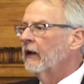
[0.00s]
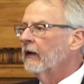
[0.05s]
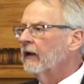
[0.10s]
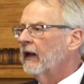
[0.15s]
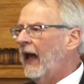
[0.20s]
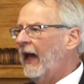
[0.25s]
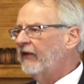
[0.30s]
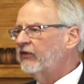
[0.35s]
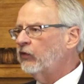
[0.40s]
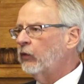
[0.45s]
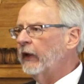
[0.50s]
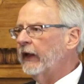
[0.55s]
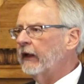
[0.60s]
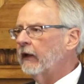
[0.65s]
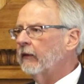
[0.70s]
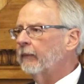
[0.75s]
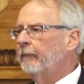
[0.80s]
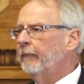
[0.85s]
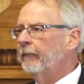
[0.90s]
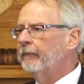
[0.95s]
Last
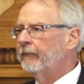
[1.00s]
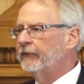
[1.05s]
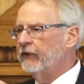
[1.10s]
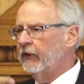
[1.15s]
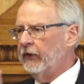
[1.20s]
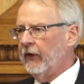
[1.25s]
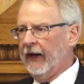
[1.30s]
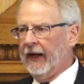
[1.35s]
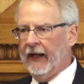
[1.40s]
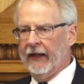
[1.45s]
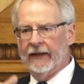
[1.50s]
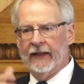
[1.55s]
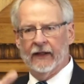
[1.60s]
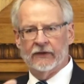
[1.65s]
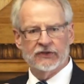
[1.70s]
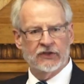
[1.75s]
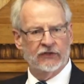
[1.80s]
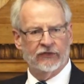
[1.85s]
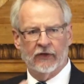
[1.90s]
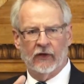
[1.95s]
week, to your
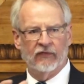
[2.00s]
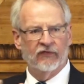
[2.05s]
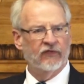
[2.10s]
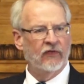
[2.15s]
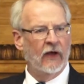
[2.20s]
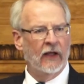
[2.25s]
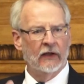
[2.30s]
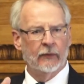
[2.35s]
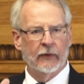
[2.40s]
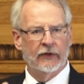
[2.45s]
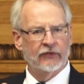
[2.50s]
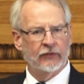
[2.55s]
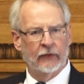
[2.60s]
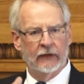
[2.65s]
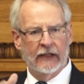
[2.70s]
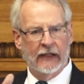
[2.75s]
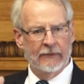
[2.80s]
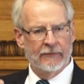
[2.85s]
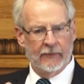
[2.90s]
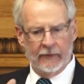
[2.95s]
handout, just I'll follow it so
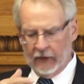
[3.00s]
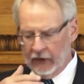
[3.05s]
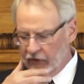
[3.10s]
it keeps me